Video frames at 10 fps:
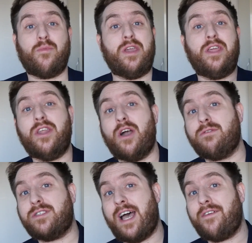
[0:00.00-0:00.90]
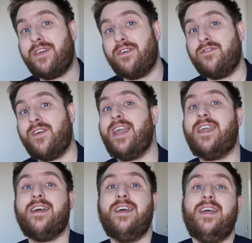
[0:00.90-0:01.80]
We know Savio
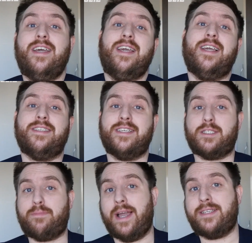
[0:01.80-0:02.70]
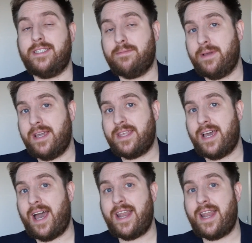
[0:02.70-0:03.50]
Vega is expected to be there.